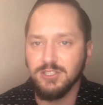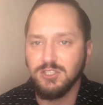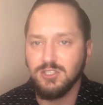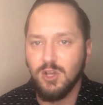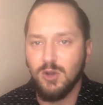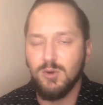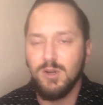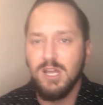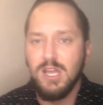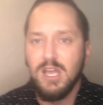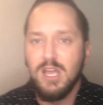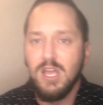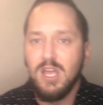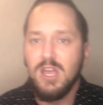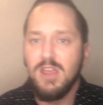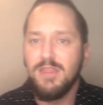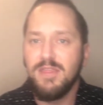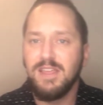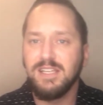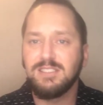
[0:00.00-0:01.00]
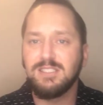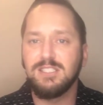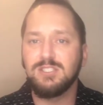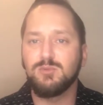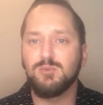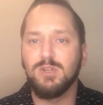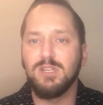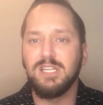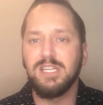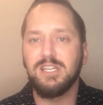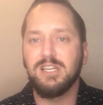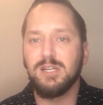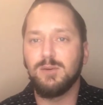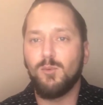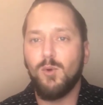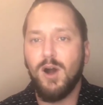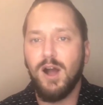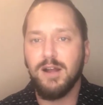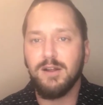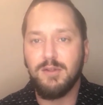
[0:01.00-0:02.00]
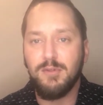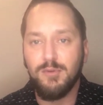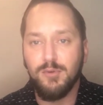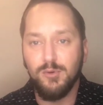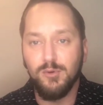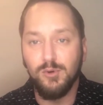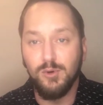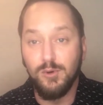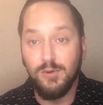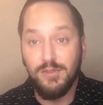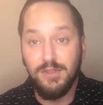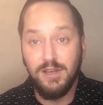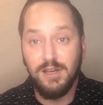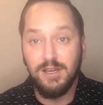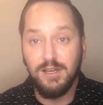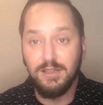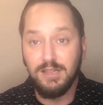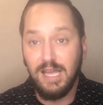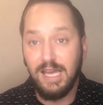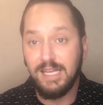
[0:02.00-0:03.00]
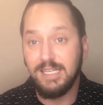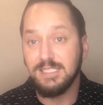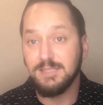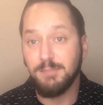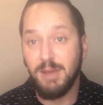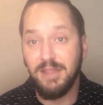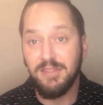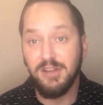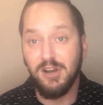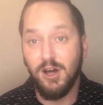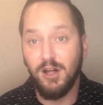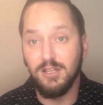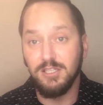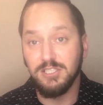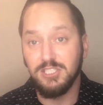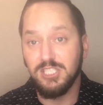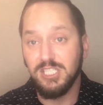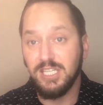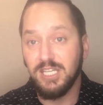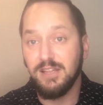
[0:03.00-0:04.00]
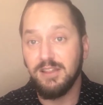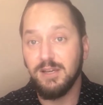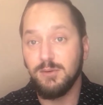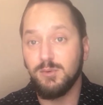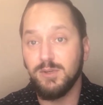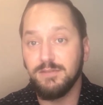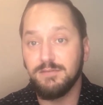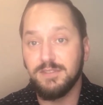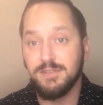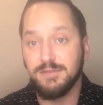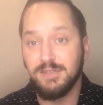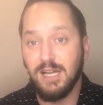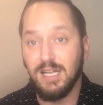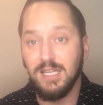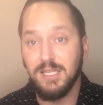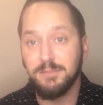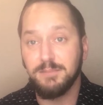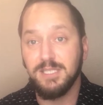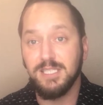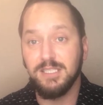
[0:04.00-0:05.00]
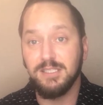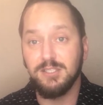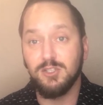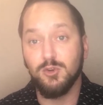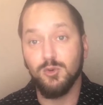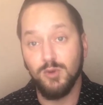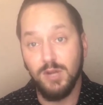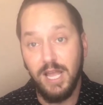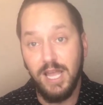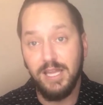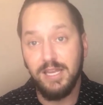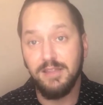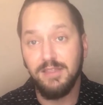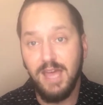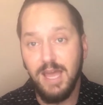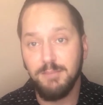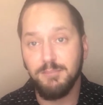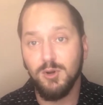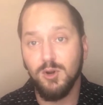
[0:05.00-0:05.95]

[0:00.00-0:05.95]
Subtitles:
So this is really going to walk through the latest methodology that we've developed in creating that